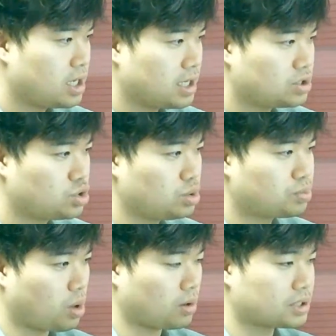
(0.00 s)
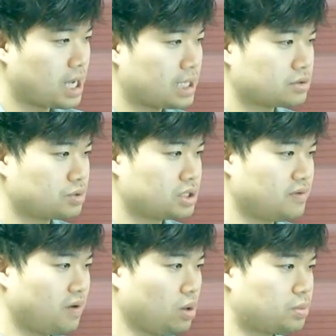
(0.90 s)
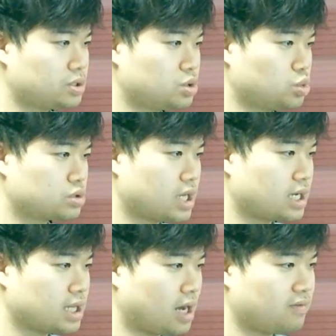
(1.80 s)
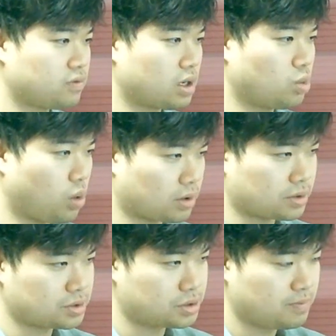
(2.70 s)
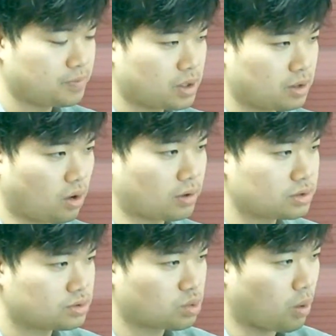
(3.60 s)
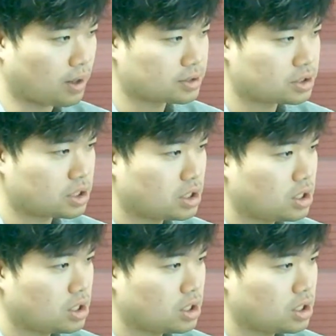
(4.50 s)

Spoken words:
in two product categories: developer tools like Cloudflare Workers and R2 Storage,